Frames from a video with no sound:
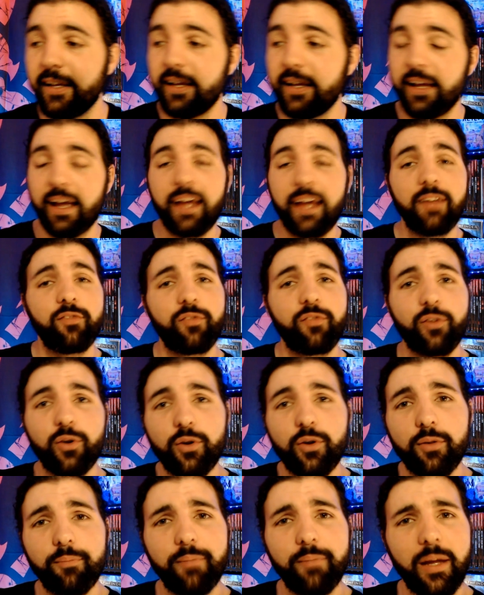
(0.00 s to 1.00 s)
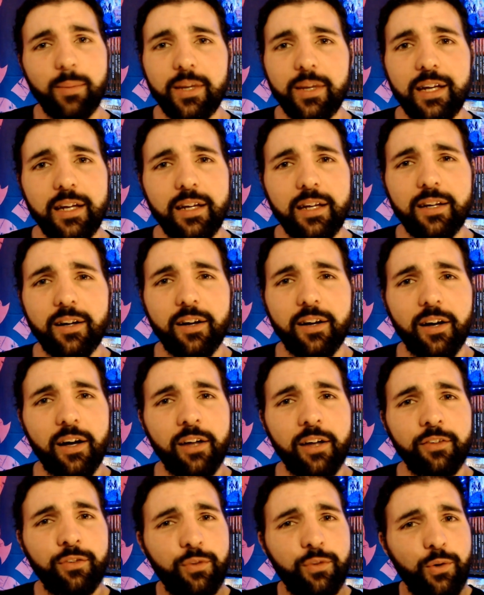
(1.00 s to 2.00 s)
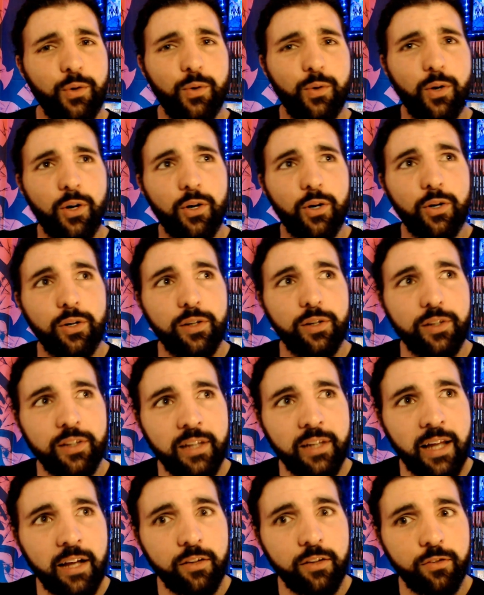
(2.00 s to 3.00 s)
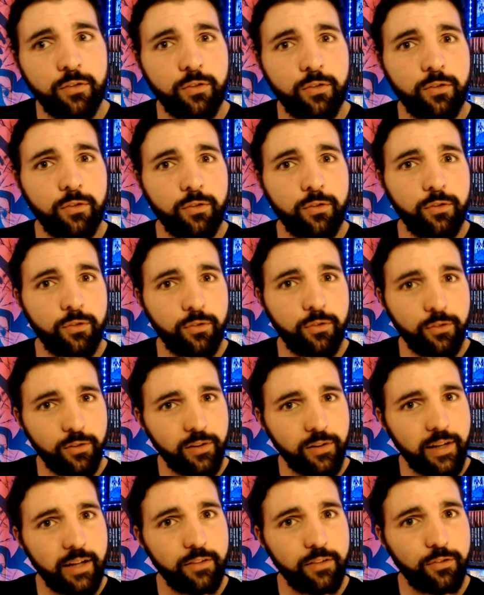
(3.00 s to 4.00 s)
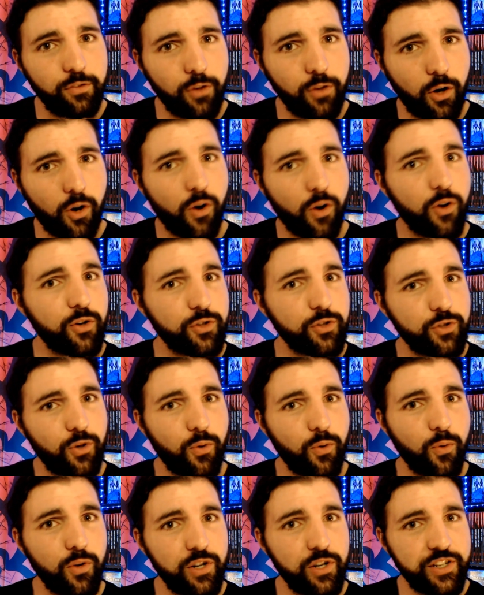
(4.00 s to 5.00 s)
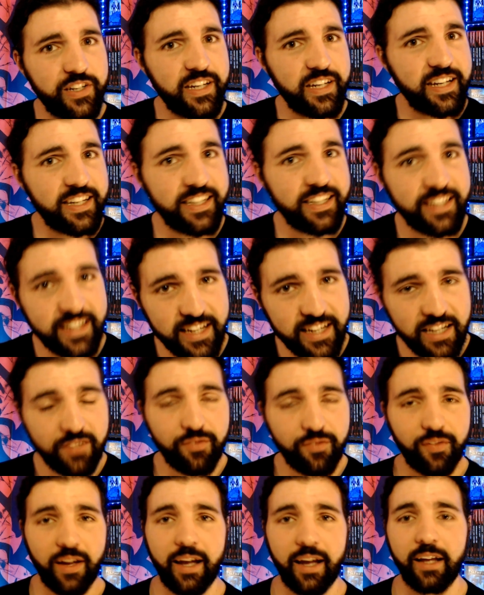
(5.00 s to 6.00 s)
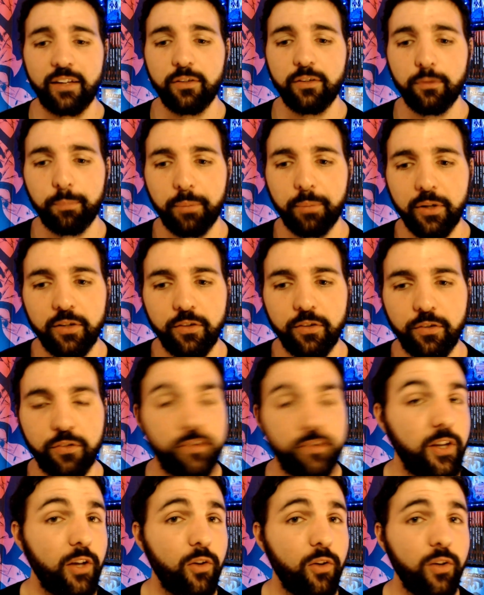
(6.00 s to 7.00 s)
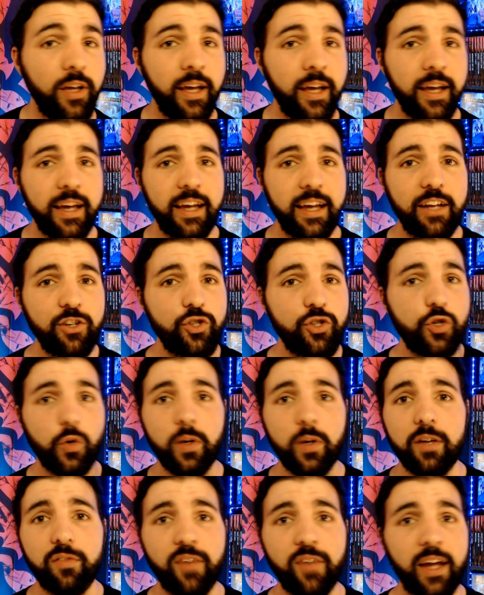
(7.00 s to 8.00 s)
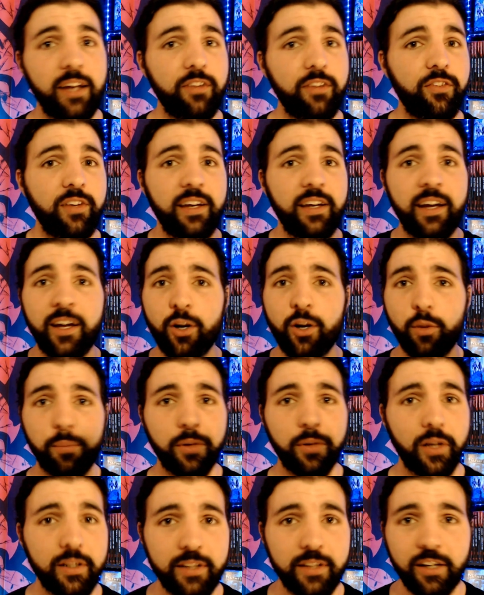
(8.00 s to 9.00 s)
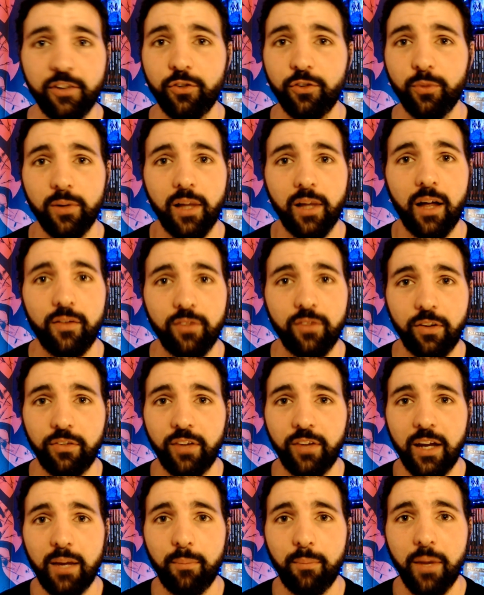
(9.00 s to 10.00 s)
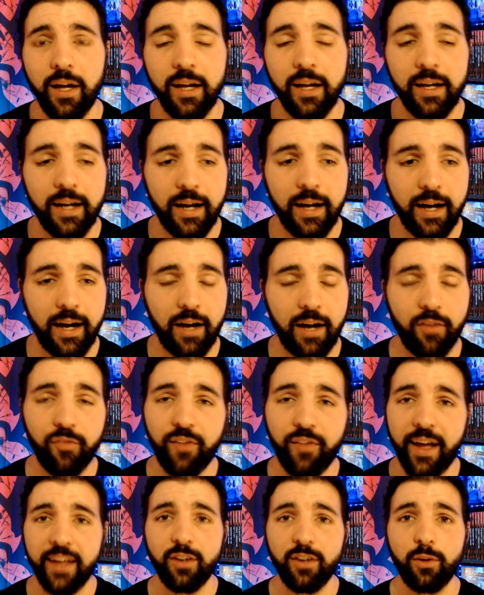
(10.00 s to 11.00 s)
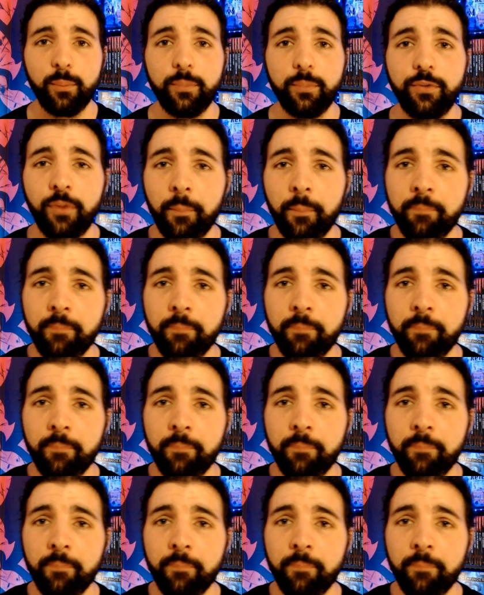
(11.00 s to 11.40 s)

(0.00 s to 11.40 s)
And for maybe us who are less hardcore D&D fans, but still enjoy fantasy and are plugged into a lot of the same fandoms,